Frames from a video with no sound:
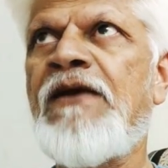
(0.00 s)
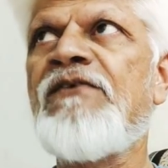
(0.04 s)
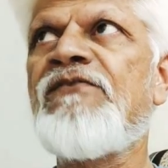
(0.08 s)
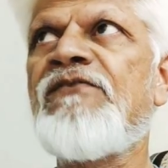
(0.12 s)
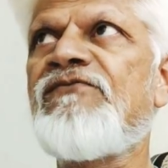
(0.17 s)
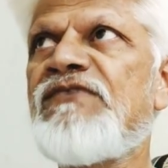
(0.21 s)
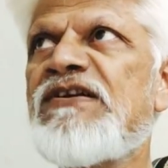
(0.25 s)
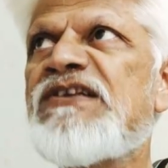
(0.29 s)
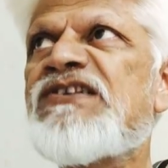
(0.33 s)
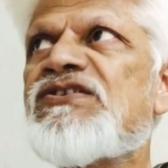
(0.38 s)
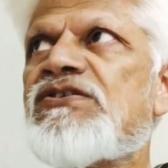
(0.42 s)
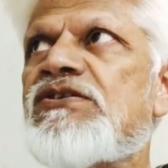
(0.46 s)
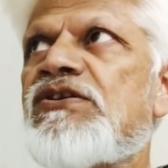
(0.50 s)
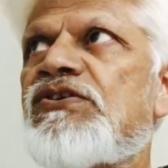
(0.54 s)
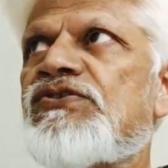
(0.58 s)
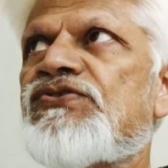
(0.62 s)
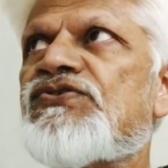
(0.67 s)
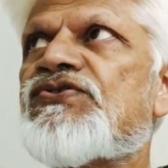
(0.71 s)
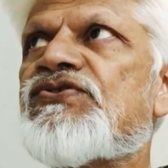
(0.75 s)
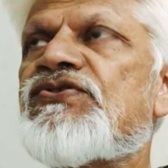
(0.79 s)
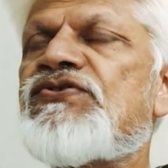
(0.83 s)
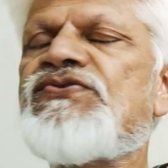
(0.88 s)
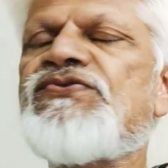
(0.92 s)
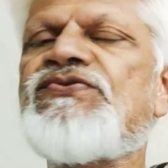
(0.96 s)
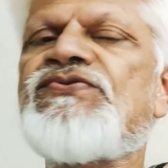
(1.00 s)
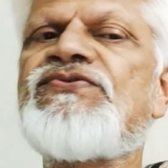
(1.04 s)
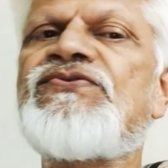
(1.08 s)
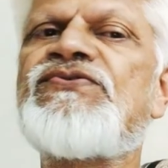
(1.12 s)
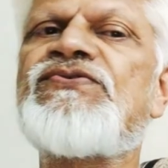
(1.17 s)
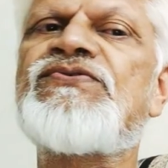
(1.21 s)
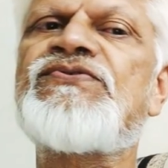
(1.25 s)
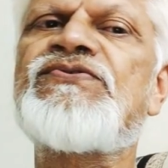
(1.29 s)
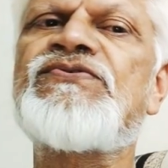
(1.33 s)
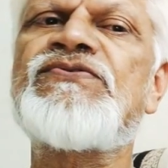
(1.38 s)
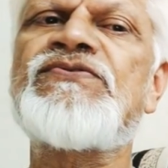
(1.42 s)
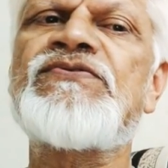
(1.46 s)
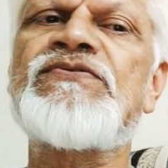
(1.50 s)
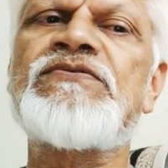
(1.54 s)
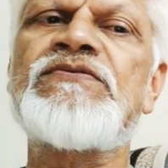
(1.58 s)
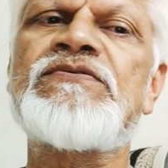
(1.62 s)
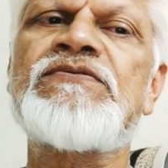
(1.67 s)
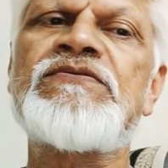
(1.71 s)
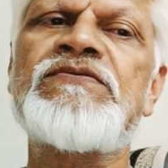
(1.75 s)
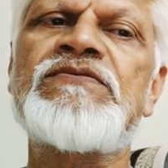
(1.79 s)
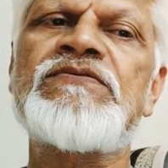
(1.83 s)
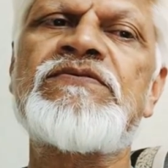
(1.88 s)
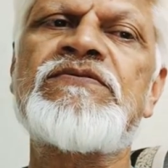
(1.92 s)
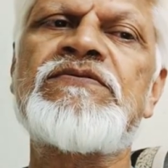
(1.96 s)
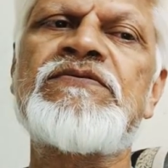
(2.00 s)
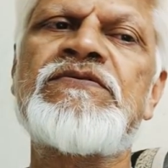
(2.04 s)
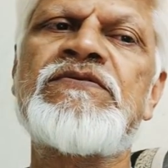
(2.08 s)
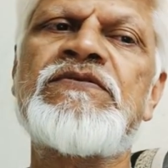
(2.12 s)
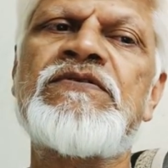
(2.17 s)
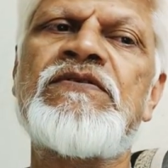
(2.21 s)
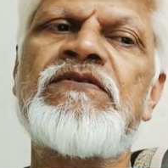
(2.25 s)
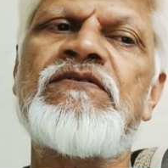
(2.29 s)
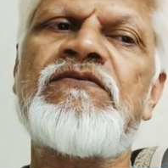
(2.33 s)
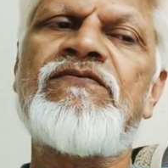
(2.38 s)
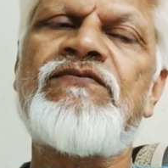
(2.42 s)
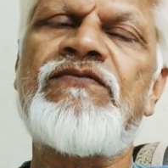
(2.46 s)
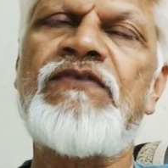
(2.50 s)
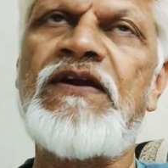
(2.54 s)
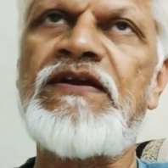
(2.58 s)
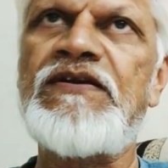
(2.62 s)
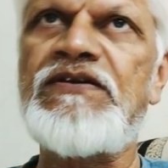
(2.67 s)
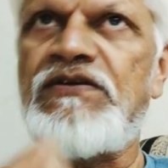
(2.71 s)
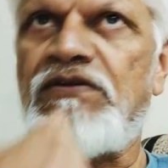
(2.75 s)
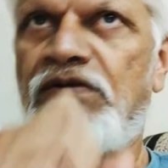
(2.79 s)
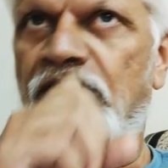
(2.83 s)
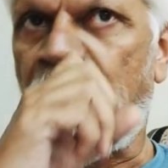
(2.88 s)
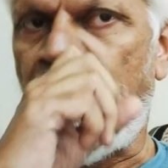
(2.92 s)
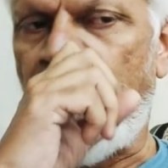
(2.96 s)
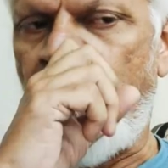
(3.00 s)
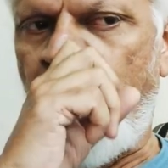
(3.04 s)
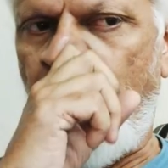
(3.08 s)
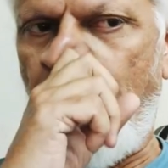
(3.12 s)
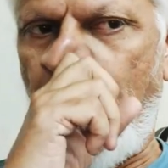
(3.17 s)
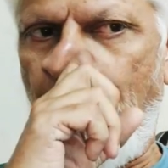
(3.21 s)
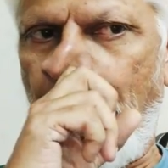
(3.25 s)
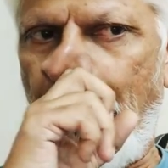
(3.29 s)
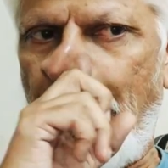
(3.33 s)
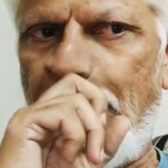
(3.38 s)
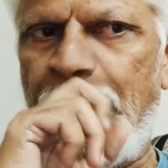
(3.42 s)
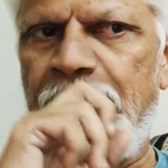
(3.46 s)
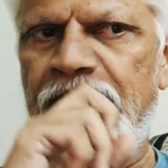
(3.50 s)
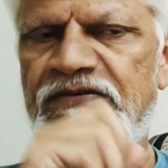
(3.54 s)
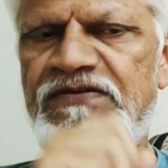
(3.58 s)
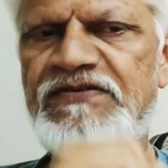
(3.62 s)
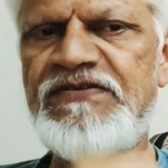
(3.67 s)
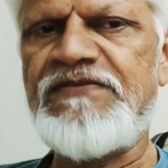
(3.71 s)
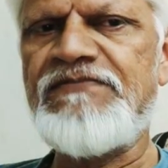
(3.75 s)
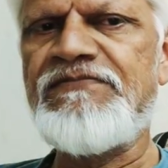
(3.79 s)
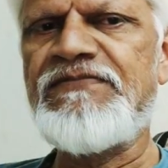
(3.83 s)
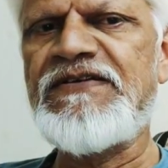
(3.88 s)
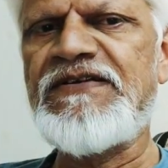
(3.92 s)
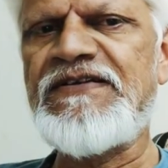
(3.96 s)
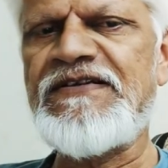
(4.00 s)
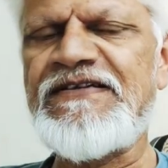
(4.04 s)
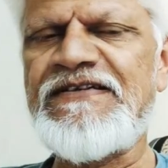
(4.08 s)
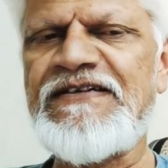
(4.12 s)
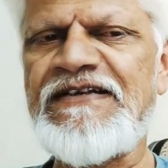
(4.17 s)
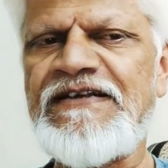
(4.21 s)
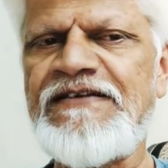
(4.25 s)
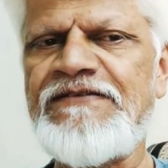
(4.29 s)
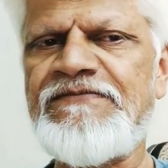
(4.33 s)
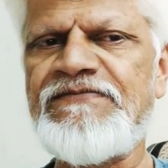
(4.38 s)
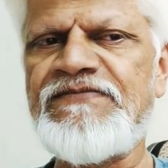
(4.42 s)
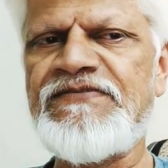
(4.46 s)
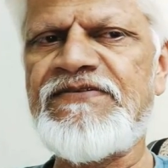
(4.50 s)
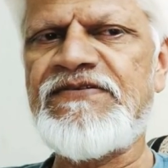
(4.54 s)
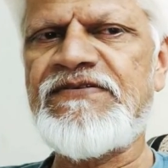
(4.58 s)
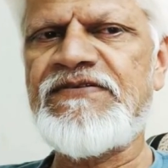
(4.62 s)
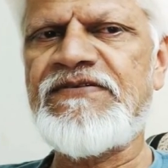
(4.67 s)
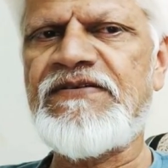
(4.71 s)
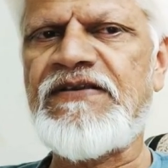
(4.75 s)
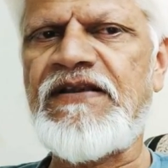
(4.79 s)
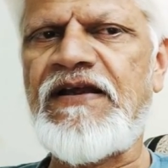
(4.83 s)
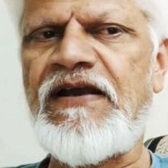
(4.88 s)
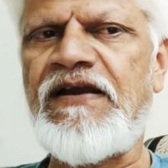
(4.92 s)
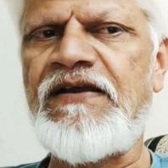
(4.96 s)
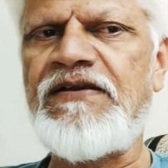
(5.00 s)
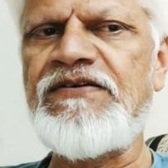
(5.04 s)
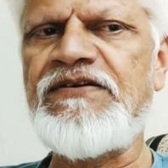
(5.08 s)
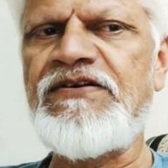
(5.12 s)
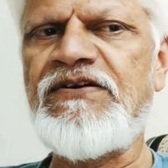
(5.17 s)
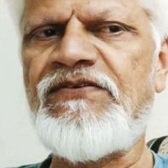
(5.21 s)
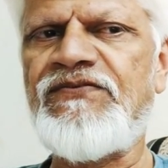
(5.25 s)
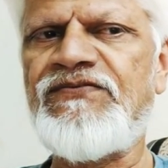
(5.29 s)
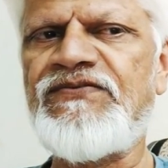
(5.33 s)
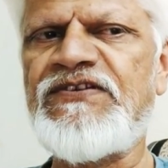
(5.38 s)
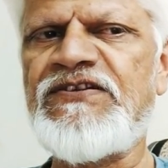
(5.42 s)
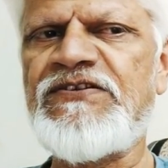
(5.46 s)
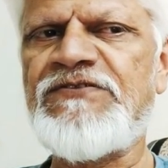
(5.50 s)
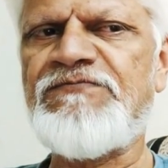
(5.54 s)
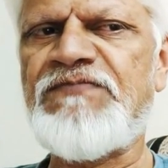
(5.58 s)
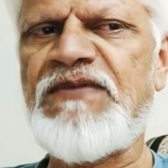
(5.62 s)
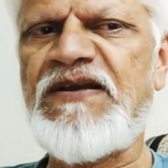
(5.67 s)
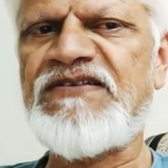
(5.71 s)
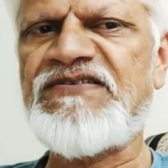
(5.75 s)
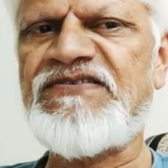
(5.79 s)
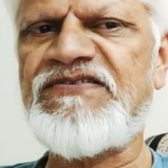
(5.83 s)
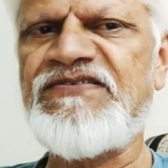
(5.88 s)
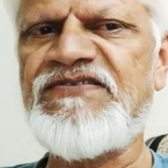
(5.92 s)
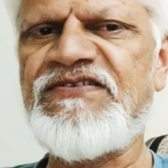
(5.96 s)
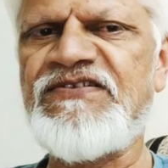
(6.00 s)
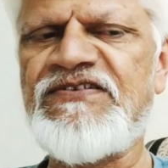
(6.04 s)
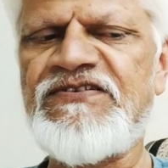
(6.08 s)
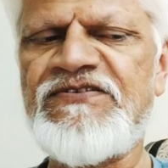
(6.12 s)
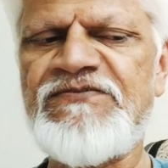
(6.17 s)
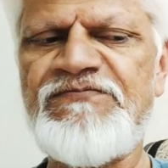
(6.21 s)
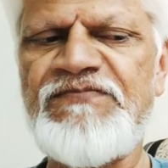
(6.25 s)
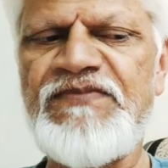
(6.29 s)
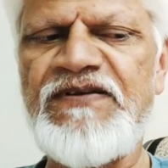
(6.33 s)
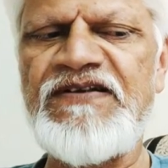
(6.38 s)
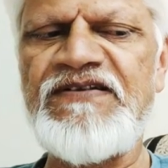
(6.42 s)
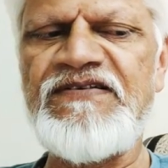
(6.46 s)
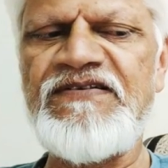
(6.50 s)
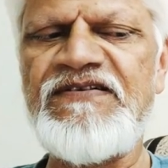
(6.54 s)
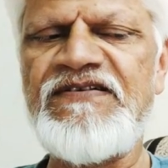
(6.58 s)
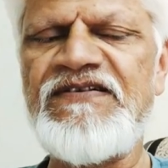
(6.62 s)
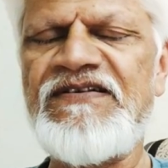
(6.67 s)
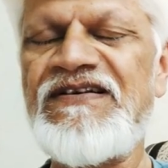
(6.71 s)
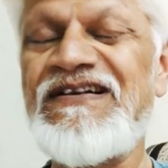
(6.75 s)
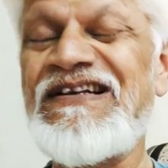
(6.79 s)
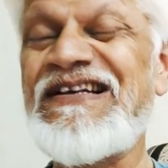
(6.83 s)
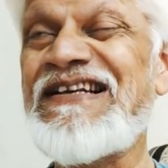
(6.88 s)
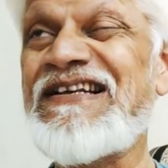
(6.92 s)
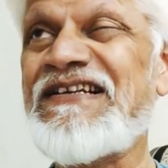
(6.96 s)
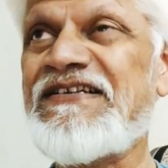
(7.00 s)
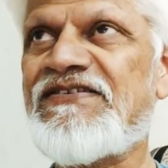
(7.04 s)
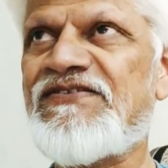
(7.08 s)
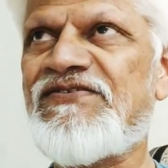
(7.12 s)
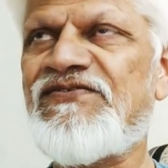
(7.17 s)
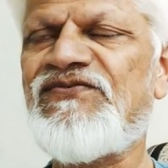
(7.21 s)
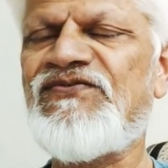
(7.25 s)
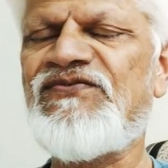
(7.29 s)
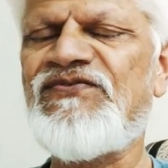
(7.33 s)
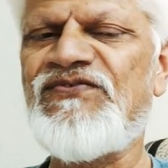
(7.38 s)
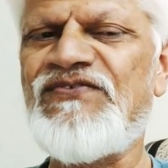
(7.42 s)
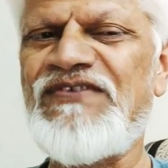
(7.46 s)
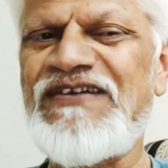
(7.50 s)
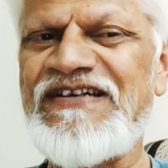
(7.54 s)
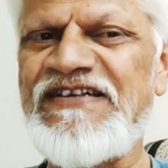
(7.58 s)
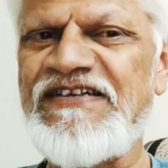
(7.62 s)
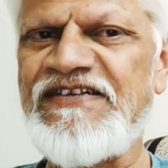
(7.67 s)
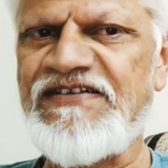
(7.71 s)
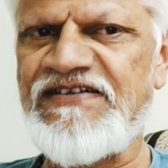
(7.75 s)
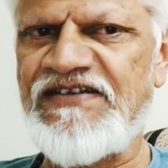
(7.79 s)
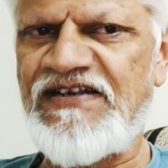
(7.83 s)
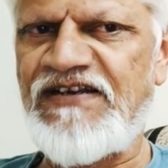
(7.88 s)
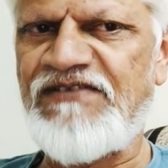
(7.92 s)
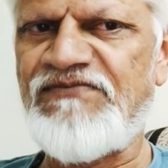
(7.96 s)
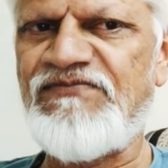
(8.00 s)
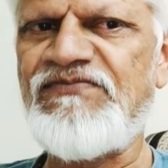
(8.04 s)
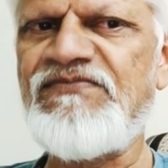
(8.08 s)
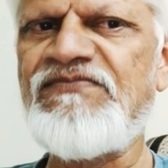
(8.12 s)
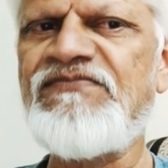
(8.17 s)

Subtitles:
which clusters flight around similar times. The idea of this, passengers spend less waiting time